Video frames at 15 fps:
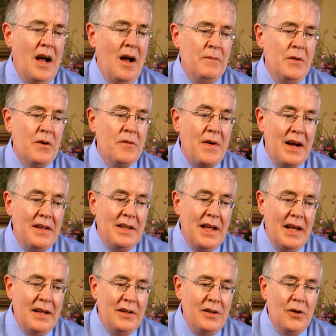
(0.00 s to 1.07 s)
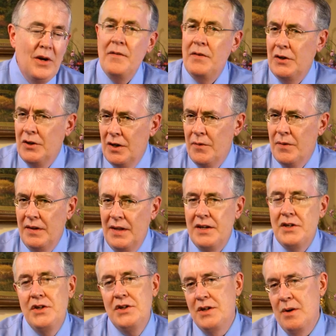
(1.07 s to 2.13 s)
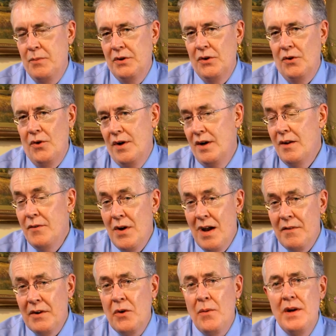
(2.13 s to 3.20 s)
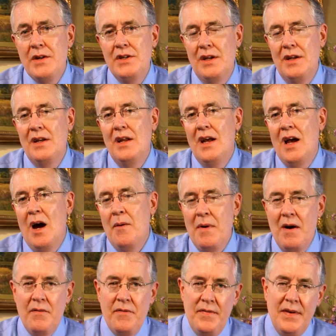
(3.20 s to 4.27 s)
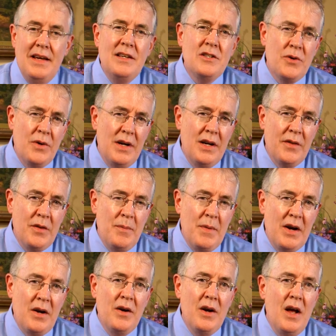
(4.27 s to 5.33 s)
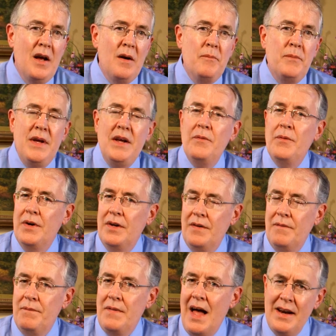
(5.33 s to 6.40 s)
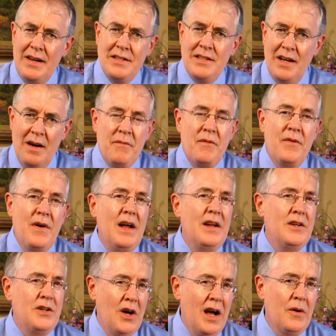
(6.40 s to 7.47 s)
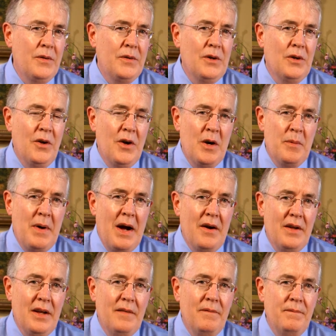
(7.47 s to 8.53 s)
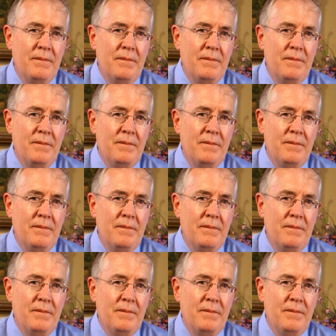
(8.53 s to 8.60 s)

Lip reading: You'll find that you'll have a good relationship with your lawyer. And if you have a question about fees or any other matter, be real honest and upfront and talk with your lawyer about it.